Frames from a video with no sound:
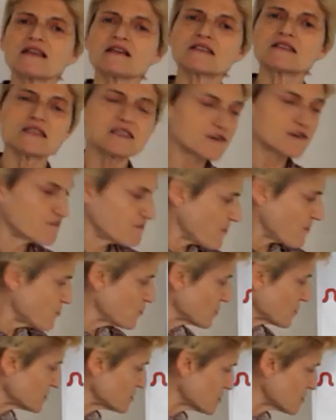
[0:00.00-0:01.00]
this is a
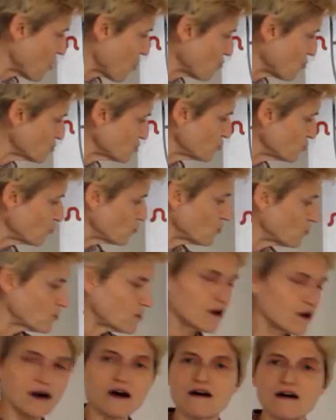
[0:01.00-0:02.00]
focus on
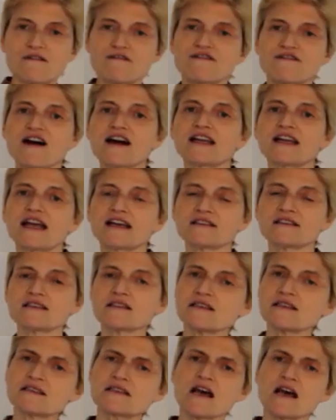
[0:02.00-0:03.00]
your
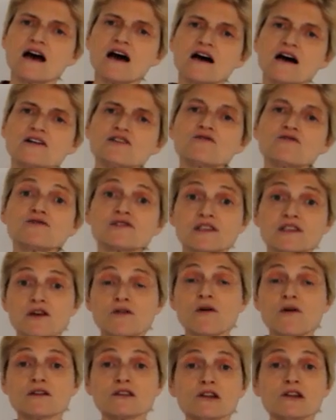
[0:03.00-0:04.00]
finances and
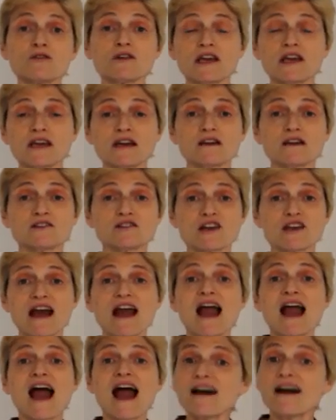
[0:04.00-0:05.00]
also on looking at
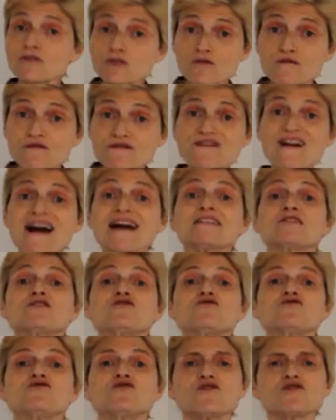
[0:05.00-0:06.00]
how you
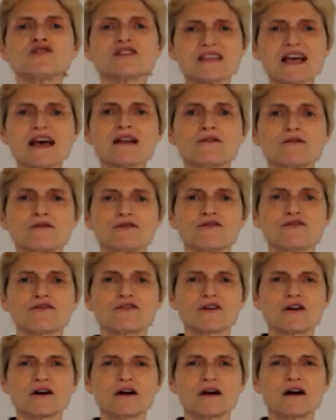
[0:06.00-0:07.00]
value
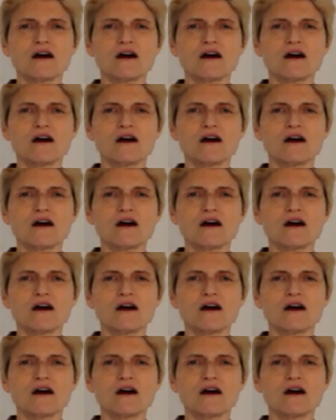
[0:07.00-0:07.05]
yourself.